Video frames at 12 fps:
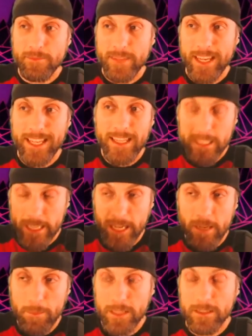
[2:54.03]
in the
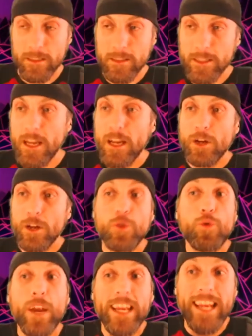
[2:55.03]
sand, basically,
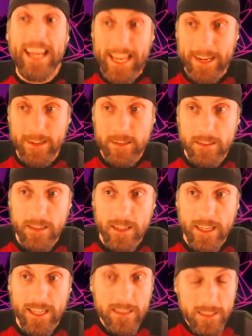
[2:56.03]
great ants,
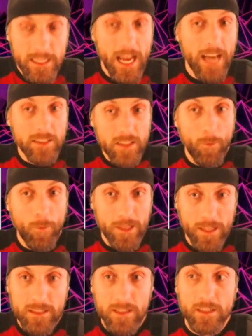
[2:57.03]
in size somewhat
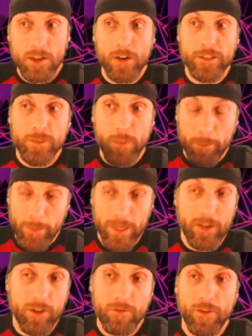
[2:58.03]
less than dogs, but
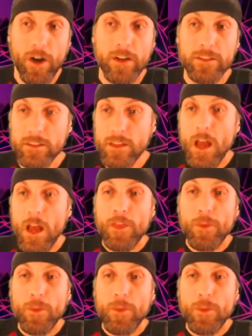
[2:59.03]
bigger than foxes. The